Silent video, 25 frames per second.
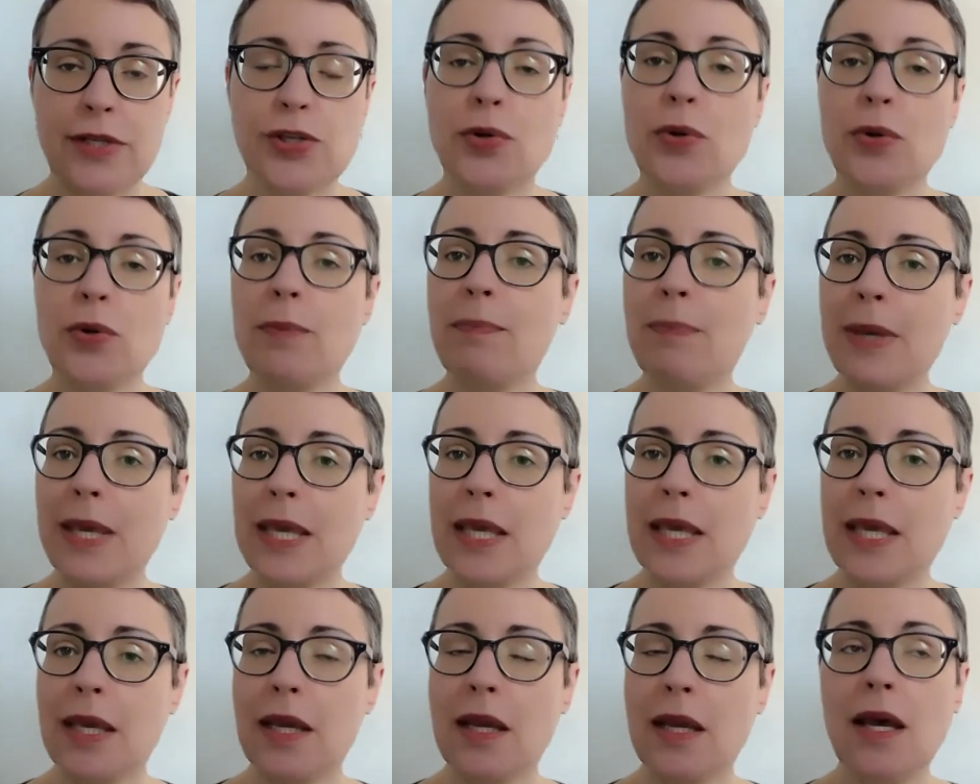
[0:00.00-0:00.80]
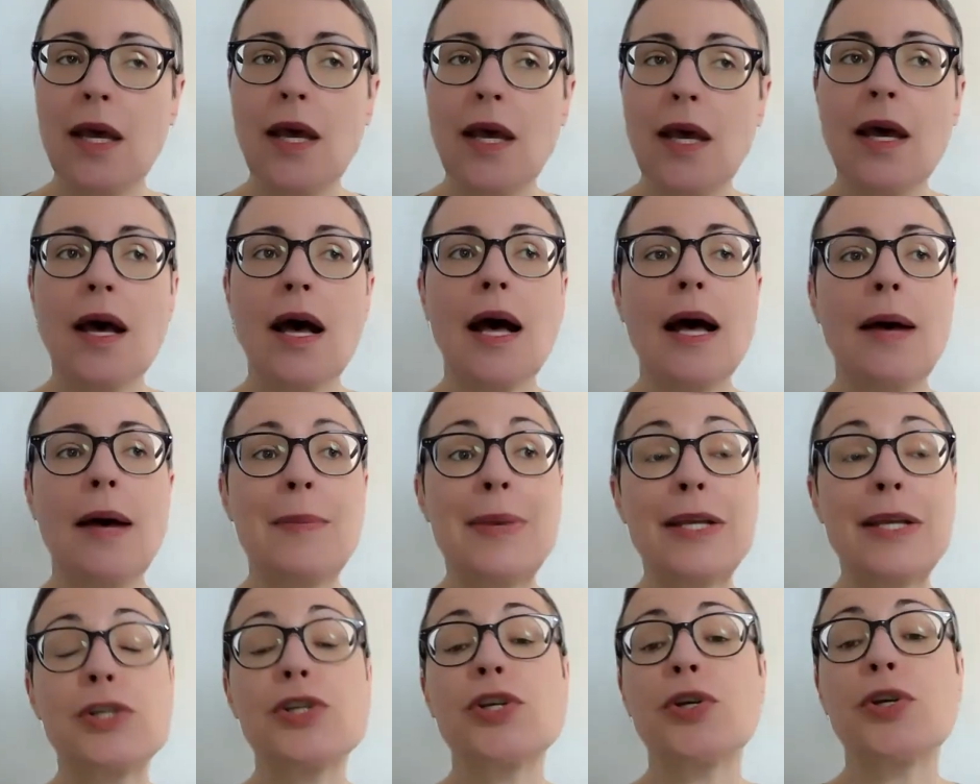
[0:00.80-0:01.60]
So a big
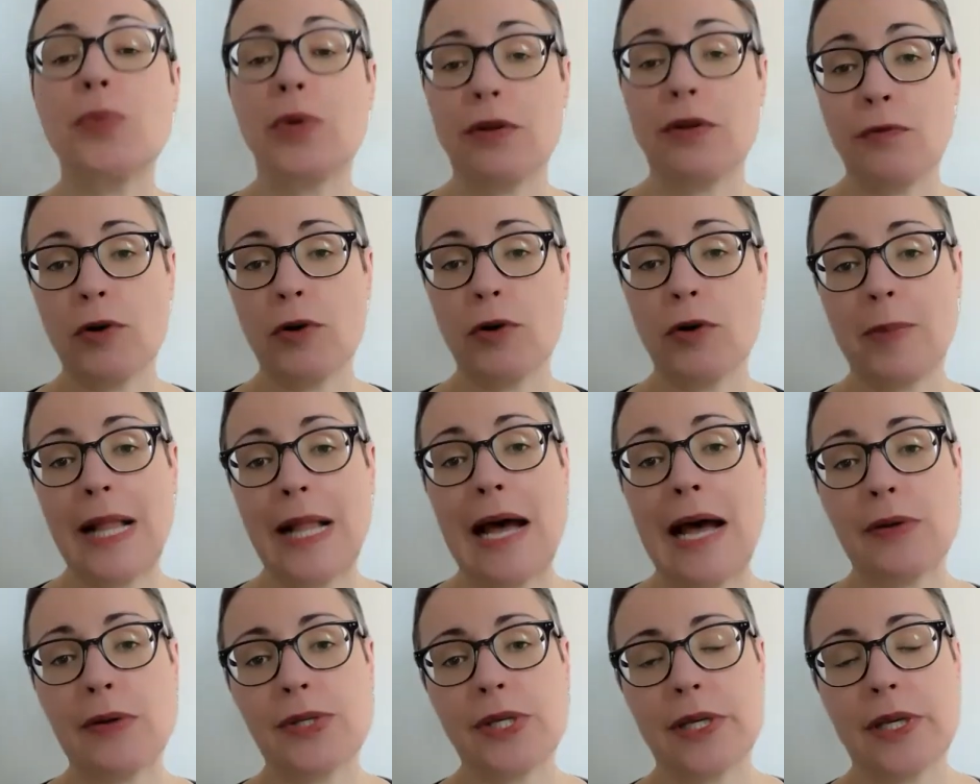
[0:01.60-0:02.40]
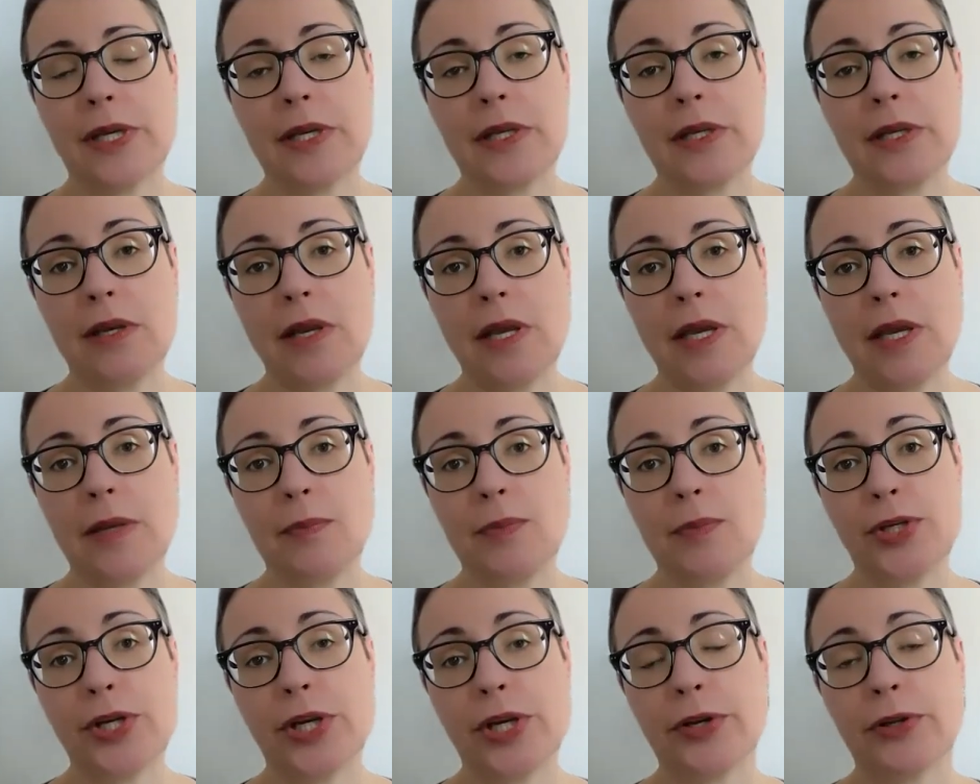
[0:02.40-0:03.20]
issue with affordable housing in
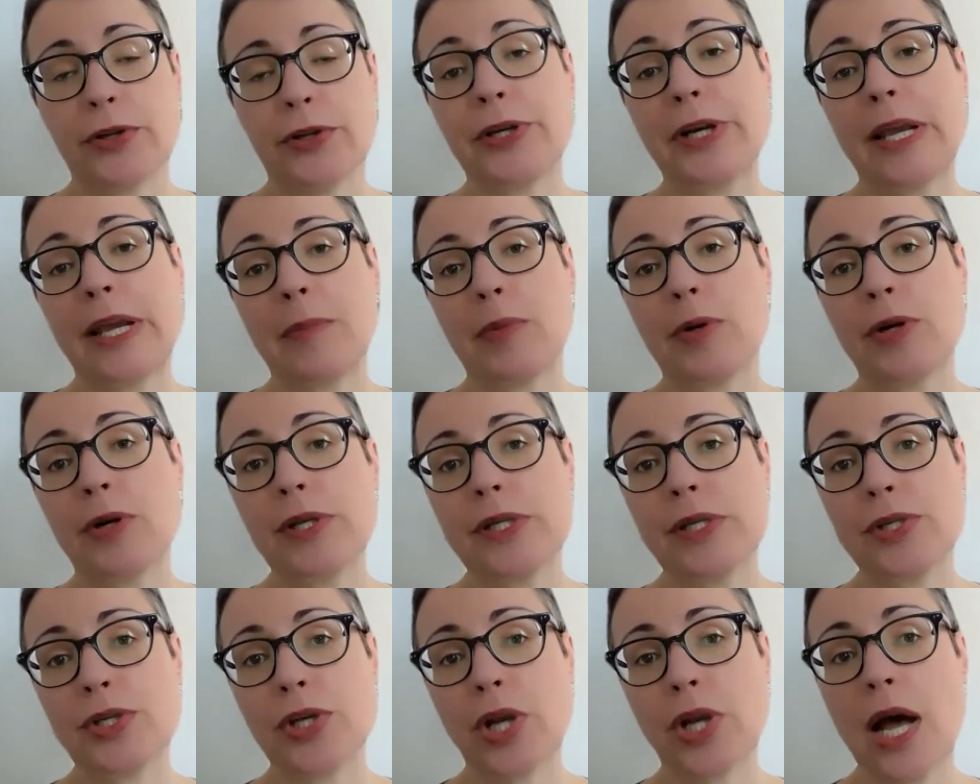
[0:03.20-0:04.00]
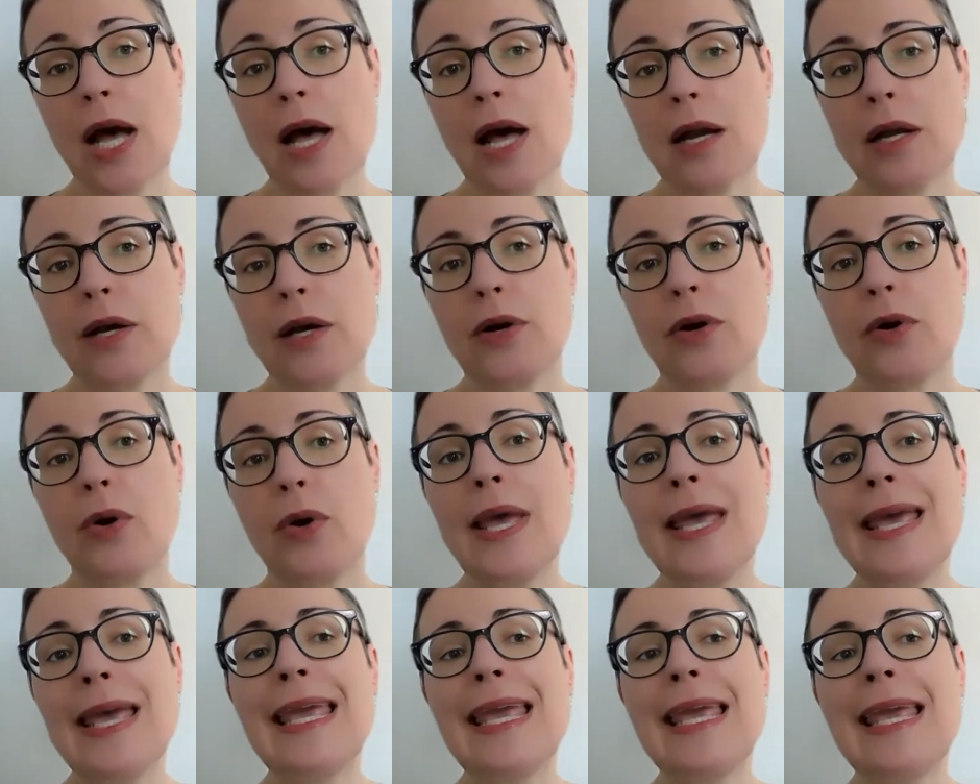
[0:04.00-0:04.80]
particular neighborhoods in Chicago
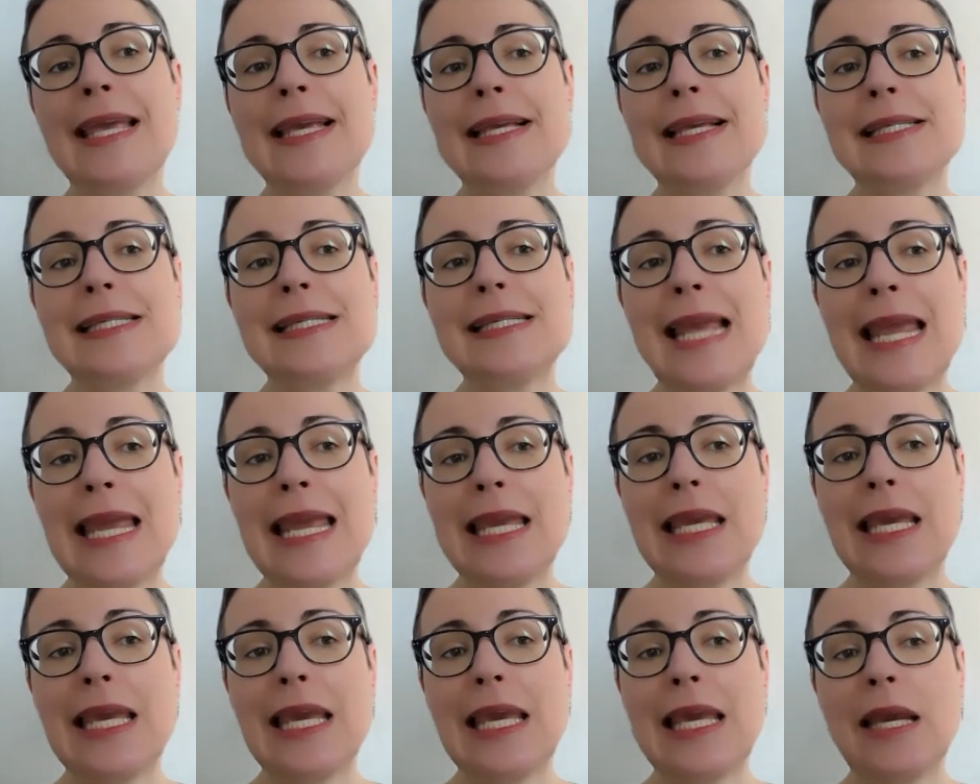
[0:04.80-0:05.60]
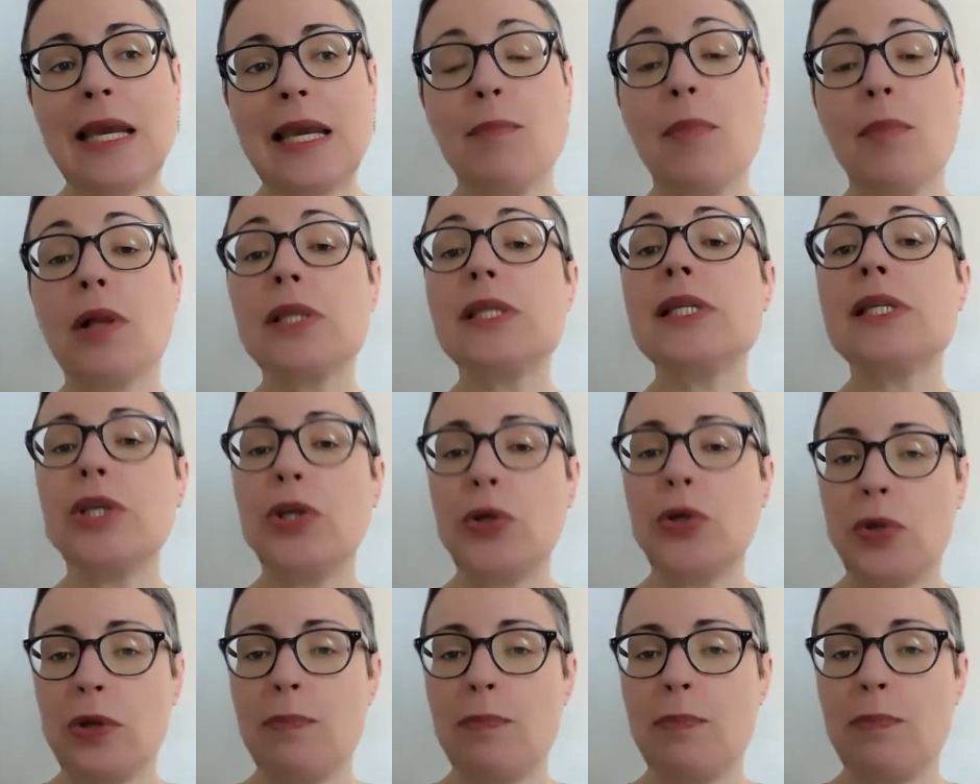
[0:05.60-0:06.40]
is taking
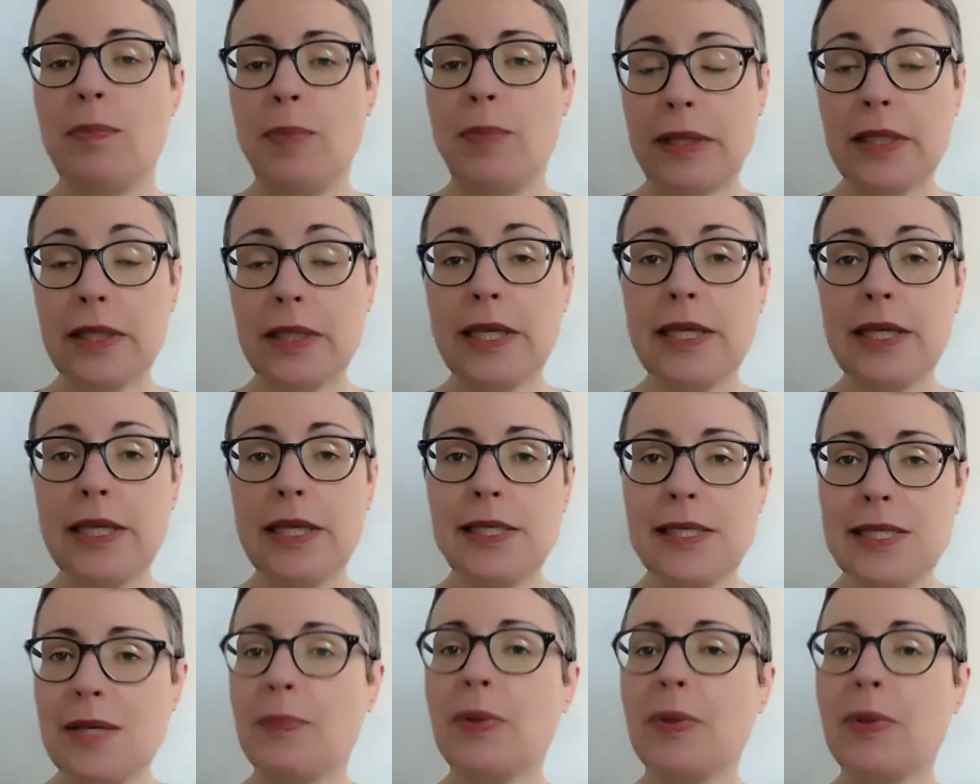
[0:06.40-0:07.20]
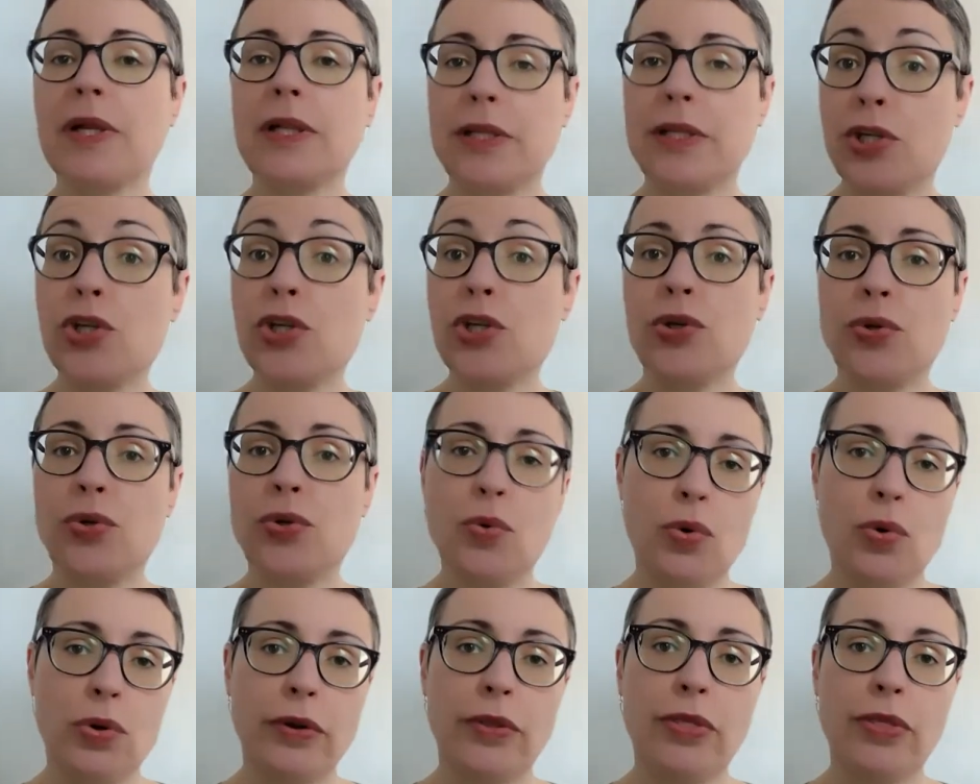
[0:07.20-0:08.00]
multi-unit buildings, typically
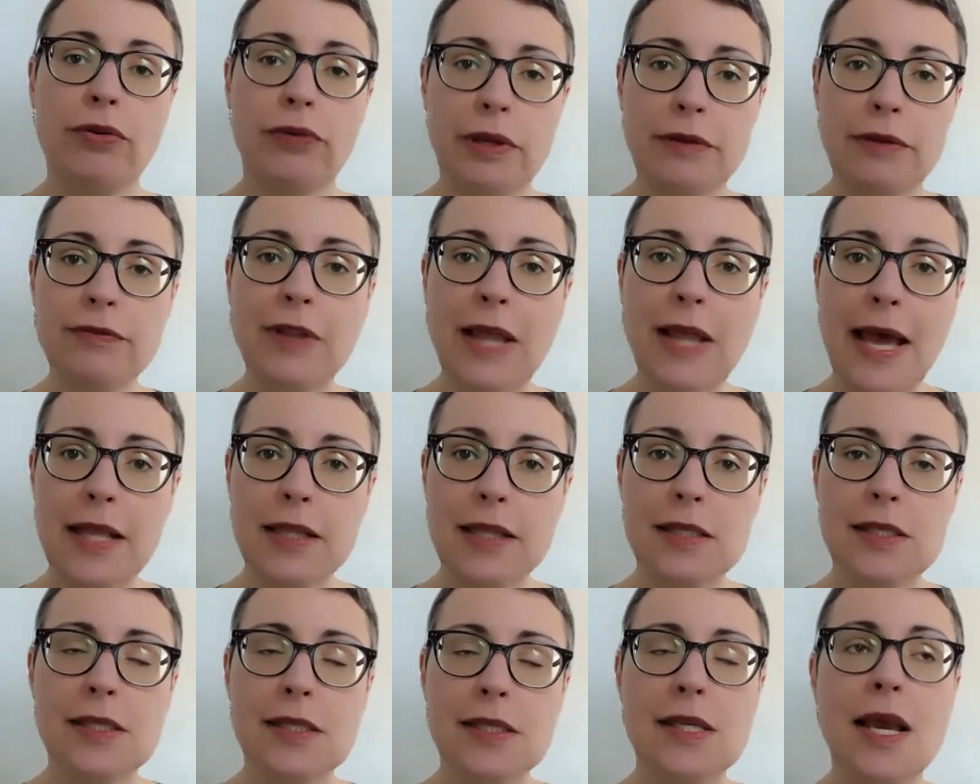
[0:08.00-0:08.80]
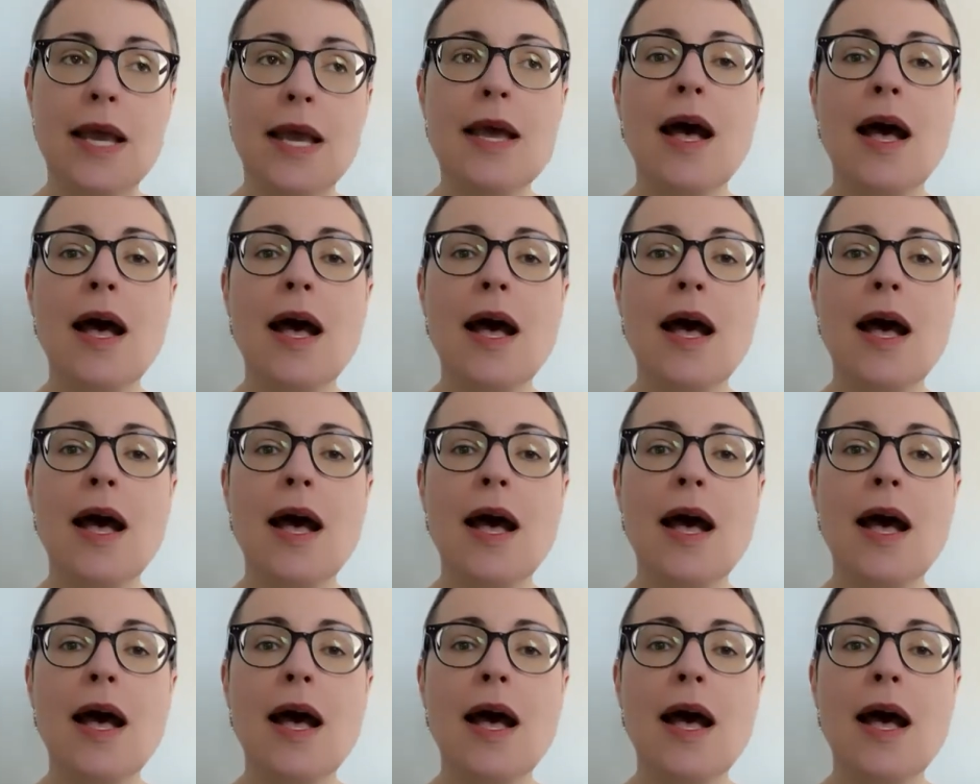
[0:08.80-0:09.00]
2 or 3 flats,